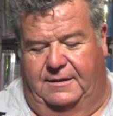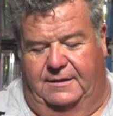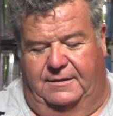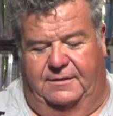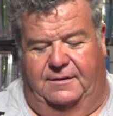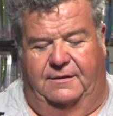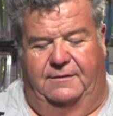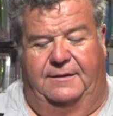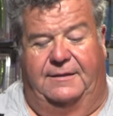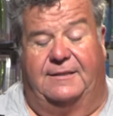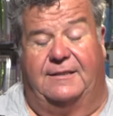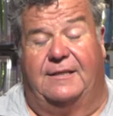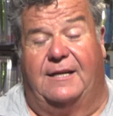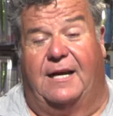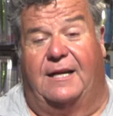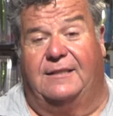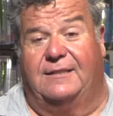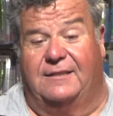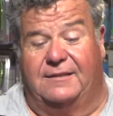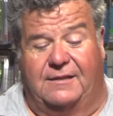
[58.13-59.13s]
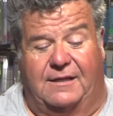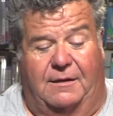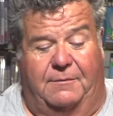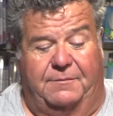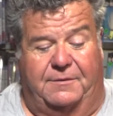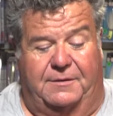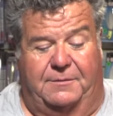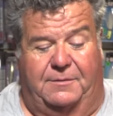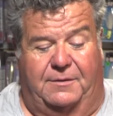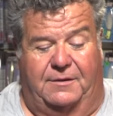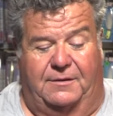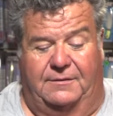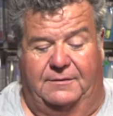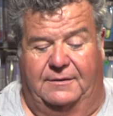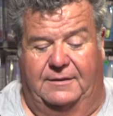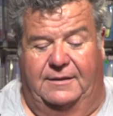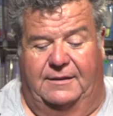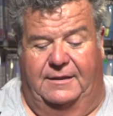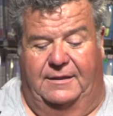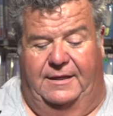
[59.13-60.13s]
So it's nice and comfortable,
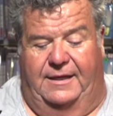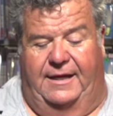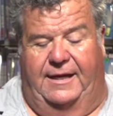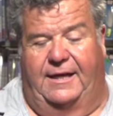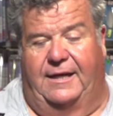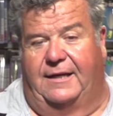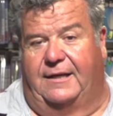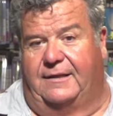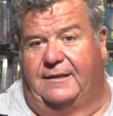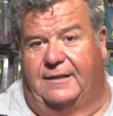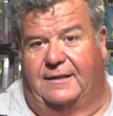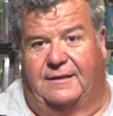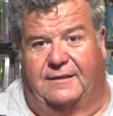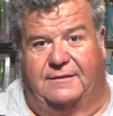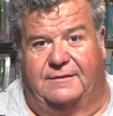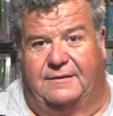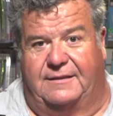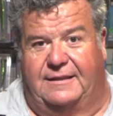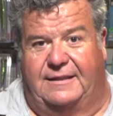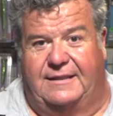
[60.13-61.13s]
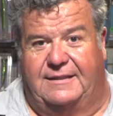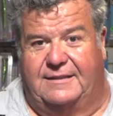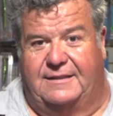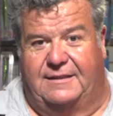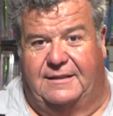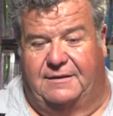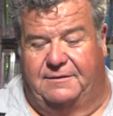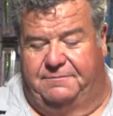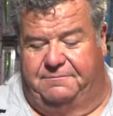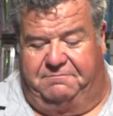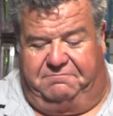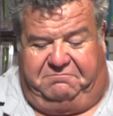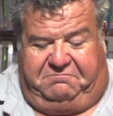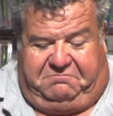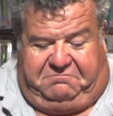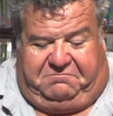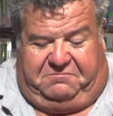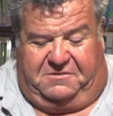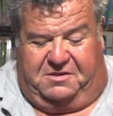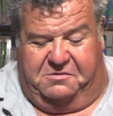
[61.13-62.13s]
and easy to
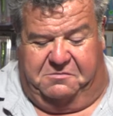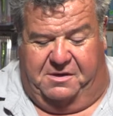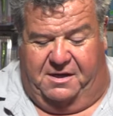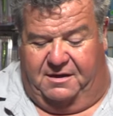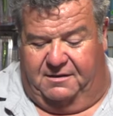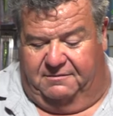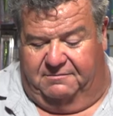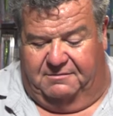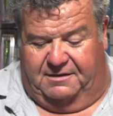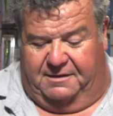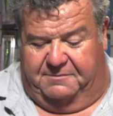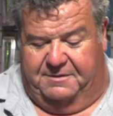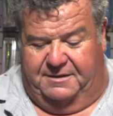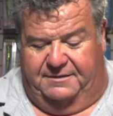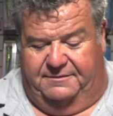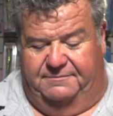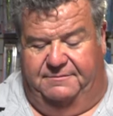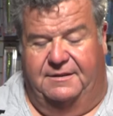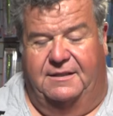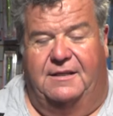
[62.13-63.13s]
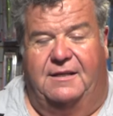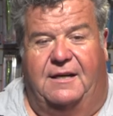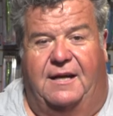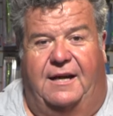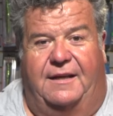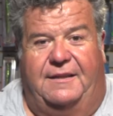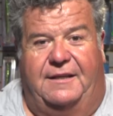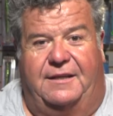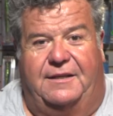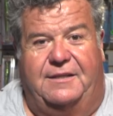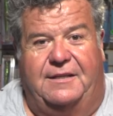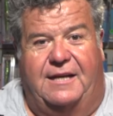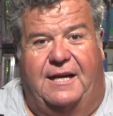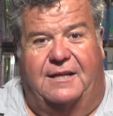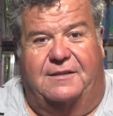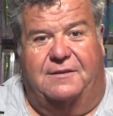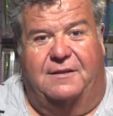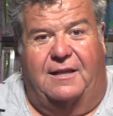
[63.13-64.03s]
wear. I mean, I think you guys